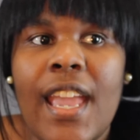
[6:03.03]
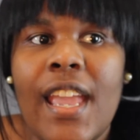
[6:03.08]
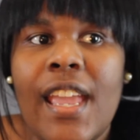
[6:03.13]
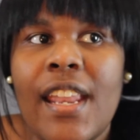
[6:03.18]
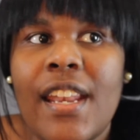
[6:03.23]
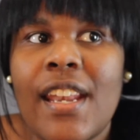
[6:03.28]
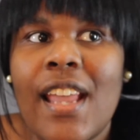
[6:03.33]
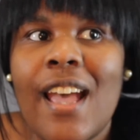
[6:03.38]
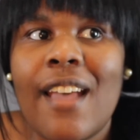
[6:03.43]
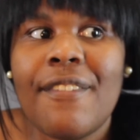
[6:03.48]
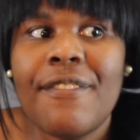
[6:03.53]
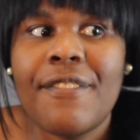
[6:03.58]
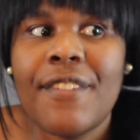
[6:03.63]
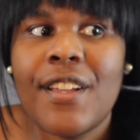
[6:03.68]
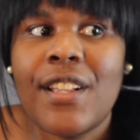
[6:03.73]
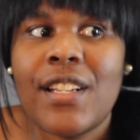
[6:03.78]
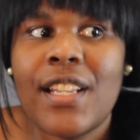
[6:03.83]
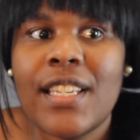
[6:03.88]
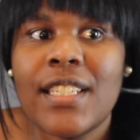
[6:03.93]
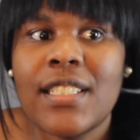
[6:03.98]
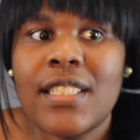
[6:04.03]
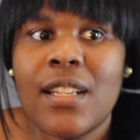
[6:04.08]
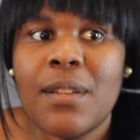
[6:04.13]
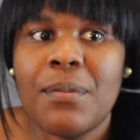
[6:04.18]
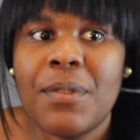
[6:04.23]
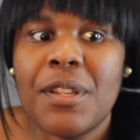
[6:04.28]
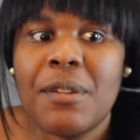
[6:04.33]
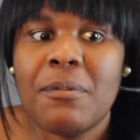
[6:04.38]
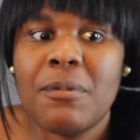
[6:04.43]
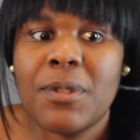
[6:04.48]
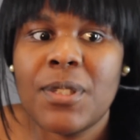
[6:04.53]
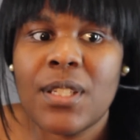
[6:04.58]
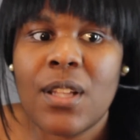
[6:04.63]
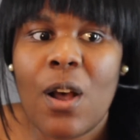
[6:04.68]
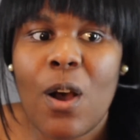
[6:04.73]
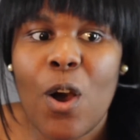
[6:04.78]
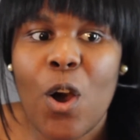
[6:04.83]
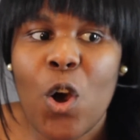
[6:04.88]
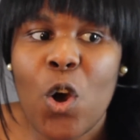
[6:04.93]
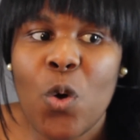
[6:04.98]
And I felt like something was
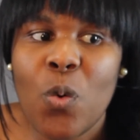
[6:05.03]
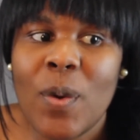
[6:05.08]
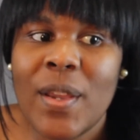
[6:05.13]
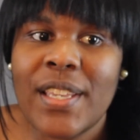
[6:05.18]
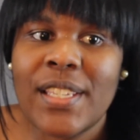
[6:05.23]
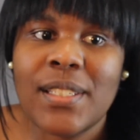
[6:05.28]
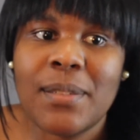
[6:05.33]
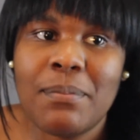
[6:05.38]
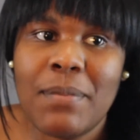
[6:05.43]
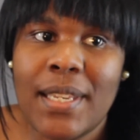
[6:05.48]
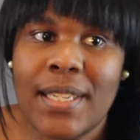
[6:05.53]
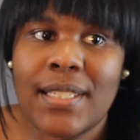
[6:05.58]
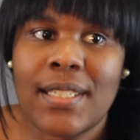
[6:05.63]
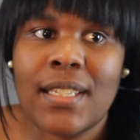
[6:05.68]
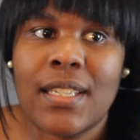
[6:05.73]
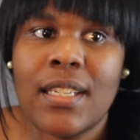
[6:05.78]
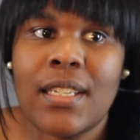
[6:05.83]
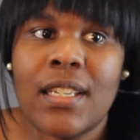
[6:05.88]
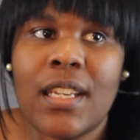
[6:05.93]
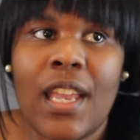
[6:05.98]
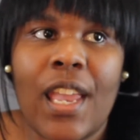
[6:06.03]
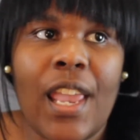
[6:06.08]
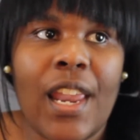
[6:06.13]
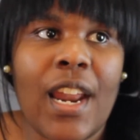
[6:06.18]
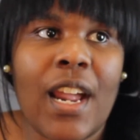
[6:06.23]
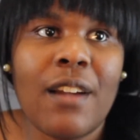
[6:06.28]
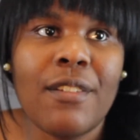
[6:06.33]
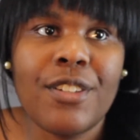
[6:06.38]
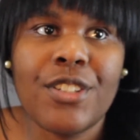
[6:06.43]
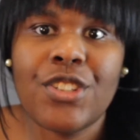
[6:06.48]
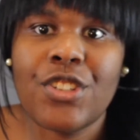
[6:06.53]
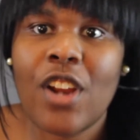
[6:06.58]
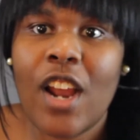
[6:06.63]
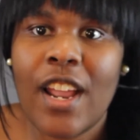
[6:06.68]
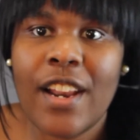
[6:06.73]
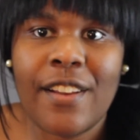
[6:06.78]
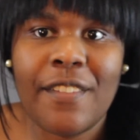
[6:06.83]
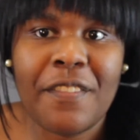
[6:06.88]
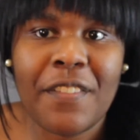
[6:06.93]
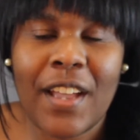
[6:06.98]
always missing. And I was
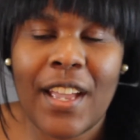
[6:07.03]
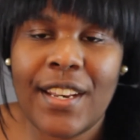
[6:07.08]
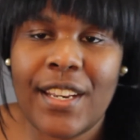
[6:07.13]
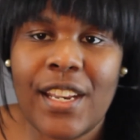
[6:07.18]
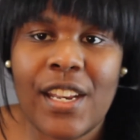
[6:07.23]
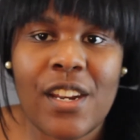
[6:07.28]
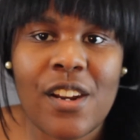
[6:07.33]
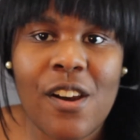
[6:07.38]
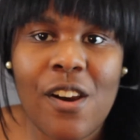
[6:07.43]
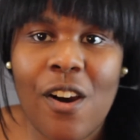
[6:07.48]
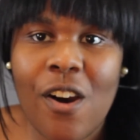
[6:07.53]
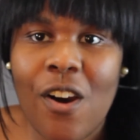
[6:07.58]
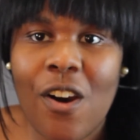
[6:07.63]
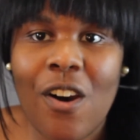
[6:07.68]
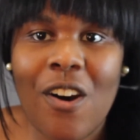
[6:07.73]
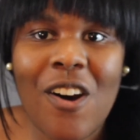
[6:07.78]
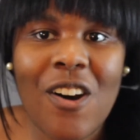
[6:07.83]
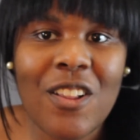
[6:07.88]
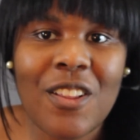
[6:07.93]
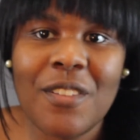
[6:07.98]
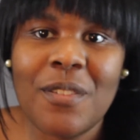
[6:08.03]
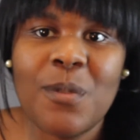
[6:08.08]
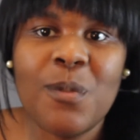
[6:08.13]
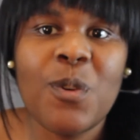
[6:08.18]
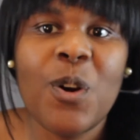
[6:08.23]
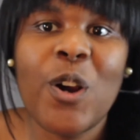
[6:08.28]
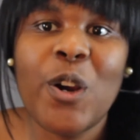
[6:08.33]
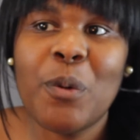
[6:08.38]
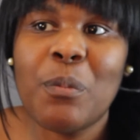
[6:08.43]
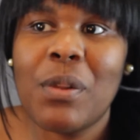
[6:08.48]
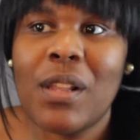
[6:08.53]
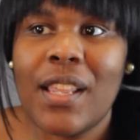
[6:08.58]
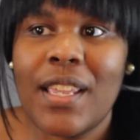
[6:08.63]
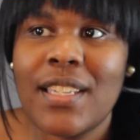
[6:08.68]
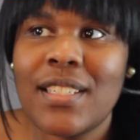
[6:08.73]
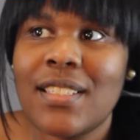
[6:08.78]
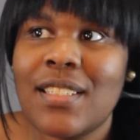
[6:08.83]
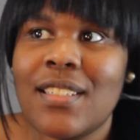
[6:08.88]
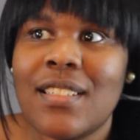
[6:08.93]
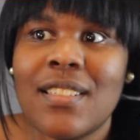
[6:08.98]
trying to find it in all of the wrong
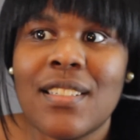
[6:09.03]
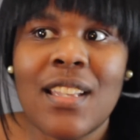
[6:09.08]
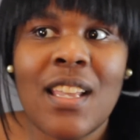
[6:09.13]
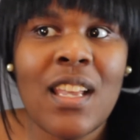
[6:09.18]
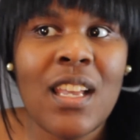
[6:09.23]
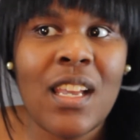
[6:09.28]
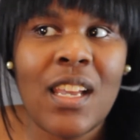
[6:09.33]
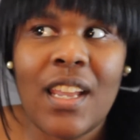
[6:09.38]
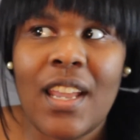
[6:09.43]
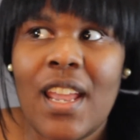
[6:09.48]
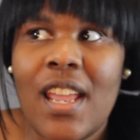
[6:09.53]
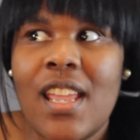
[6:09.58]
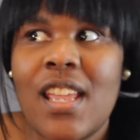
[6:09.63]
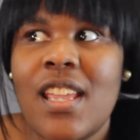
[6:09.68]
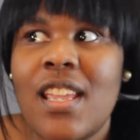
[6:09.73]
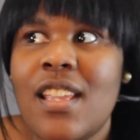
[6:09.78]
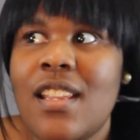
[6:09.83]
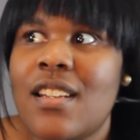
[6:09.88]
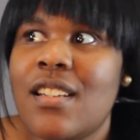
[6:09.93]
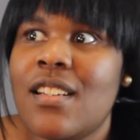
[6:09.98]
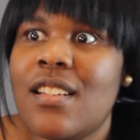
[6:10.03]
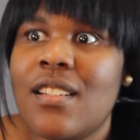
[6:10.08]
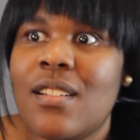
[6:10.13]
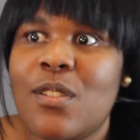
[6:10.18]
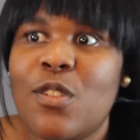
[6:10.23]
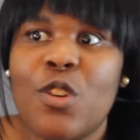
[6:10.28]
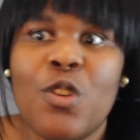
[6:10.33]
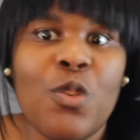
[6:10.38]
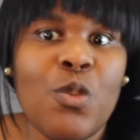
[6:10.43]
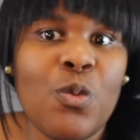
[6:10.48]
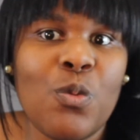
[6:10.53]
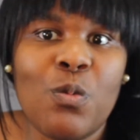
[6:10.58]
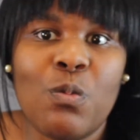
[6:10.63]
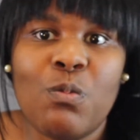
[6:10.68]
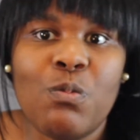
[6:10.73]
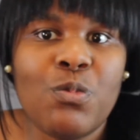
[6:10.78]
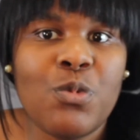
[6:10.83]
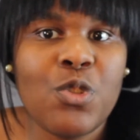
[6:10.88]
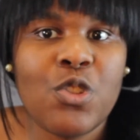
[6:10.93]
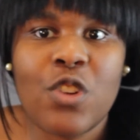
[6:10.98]
places and
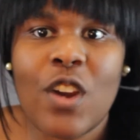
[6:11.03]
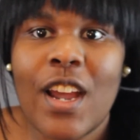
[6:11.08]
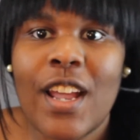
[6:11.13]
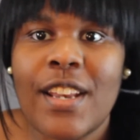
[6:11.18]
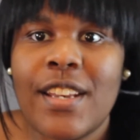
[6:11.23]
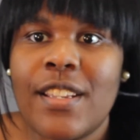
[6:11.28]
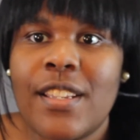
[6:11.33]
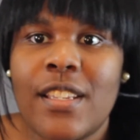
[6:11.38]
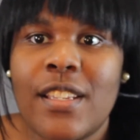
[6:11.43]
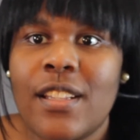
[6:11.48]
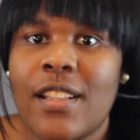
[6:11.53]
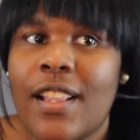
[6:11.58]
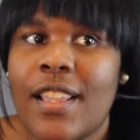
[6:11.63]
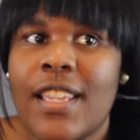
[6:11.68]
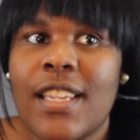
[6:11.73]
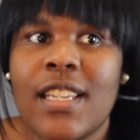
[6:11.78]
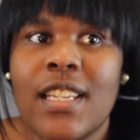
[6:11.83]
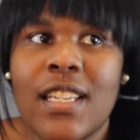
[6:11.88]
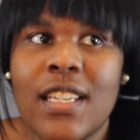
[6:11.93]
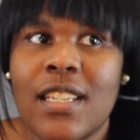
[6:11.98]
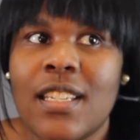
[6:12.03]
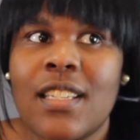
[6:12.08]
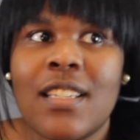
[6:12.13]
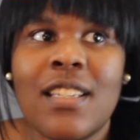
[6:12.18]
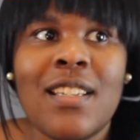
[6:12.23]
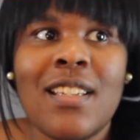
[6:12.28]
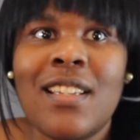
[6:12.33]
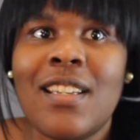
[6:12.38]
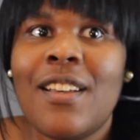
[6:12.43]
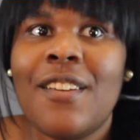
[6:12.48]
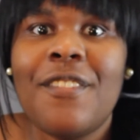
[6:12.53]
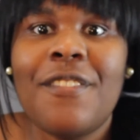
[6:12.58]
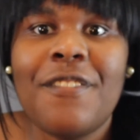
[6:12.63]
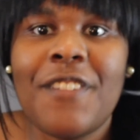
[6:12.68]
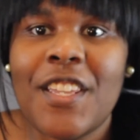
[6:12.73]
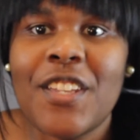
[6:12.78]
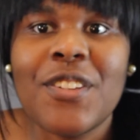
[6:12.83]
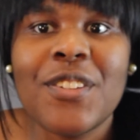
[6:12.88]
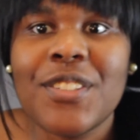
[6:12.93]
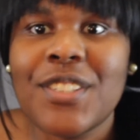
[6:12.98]
trying to, like,
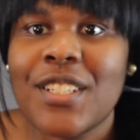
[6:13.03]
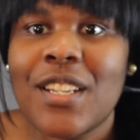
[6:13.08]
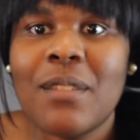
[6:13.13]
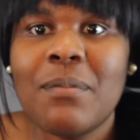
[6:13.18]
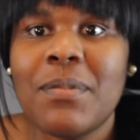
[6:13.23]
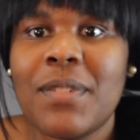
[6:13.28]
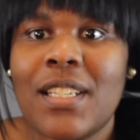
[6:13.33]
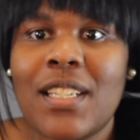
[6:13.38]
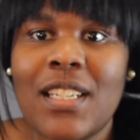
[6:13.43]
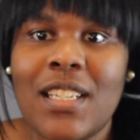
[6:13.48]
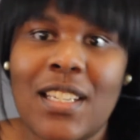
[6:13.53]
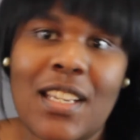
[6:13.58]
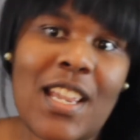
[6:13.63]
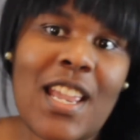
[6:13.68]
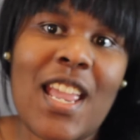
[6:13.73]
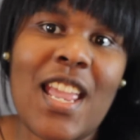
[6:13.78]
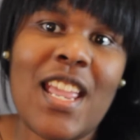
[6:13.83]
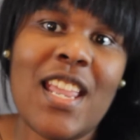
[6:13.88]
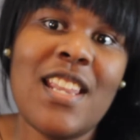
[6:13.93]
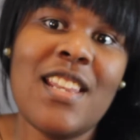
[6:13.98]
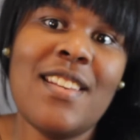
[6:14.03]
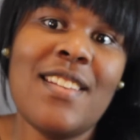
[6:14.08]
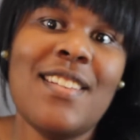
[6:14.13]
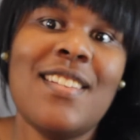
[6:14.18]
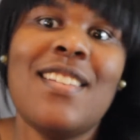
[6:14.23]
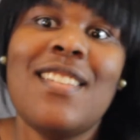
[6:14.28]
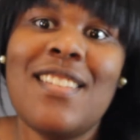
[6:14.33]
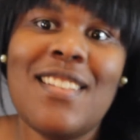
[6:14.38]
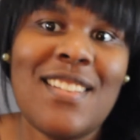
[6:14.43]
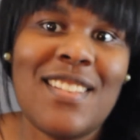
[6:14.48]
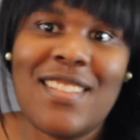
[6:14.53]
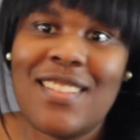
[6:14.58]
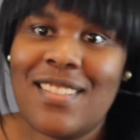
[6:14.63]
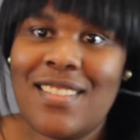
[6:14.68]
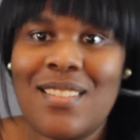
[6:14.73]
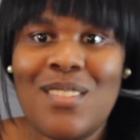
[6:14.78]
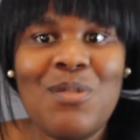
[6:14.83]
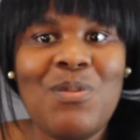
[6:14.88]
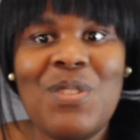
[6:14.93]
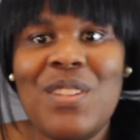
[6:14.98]
feel something. And
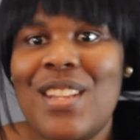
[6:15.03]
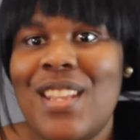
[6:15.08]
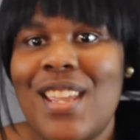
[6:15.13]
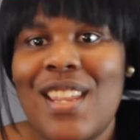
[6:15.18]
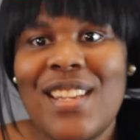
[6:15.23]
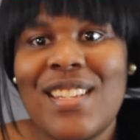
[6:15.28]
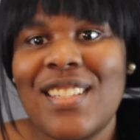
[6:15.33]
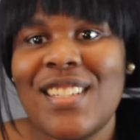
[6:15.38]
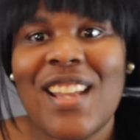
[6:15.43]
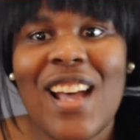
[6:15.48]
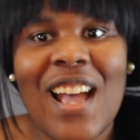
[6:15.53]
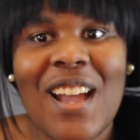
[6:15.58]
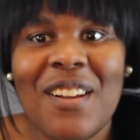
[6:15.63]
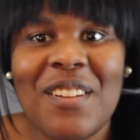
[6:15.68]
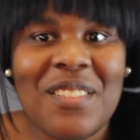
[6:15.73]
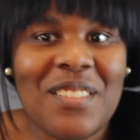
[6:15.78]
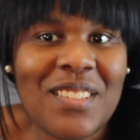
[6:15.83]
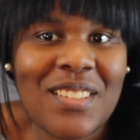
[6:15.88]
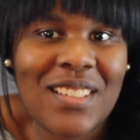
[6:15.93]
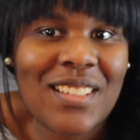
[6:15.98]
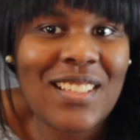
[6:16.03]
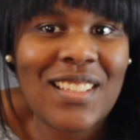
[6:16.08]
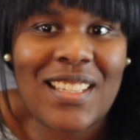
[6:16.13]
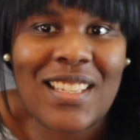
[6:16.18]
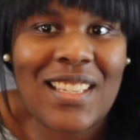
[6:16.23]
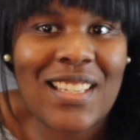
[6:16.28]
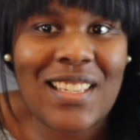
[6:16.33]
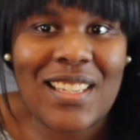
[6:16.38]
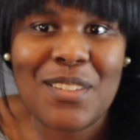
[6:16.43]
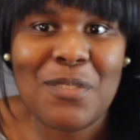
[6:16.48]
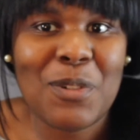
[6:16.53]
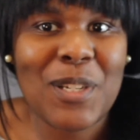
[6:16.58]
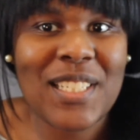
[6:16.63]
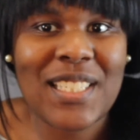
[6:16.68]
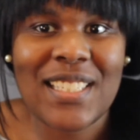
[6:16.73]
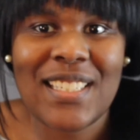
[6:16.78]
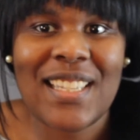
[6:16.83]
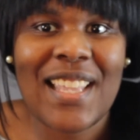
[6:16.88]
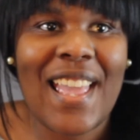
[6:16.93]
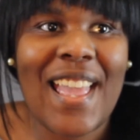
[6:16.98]
it
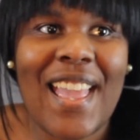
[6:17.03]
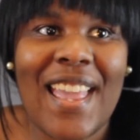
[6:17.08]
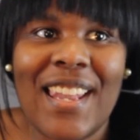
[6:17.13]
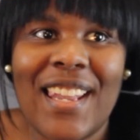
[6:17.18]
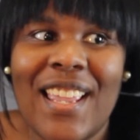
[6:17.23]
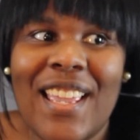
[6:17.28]
wasn't that.